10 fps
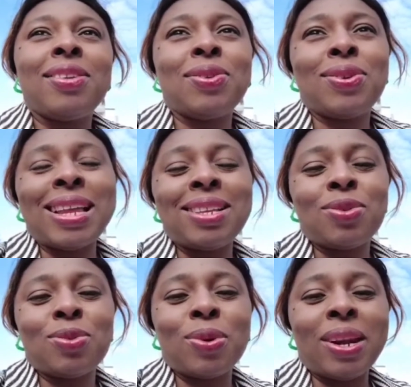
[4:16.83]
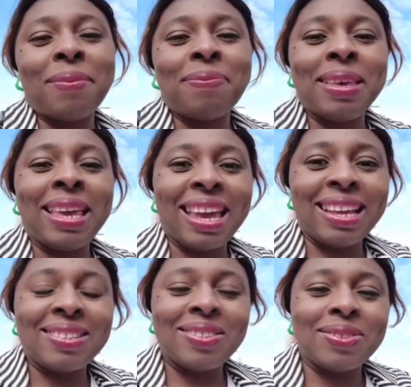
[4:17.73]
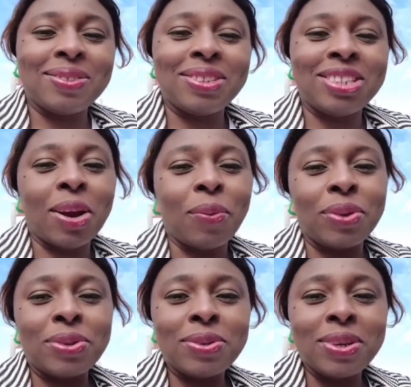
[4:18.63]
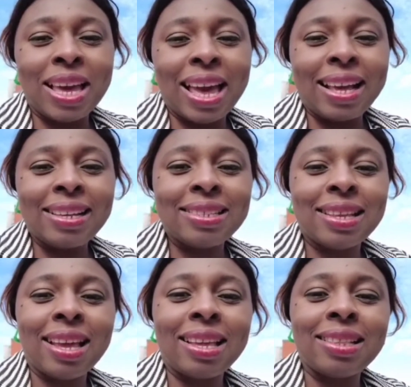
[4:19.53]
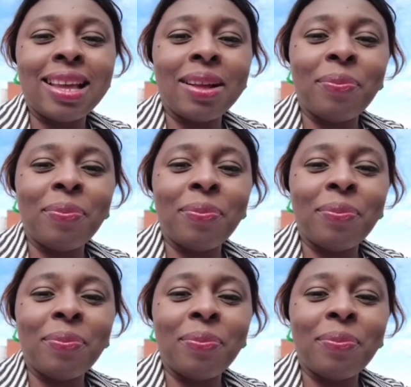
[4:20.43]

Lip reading: So that is what I'm here to share with you guys, and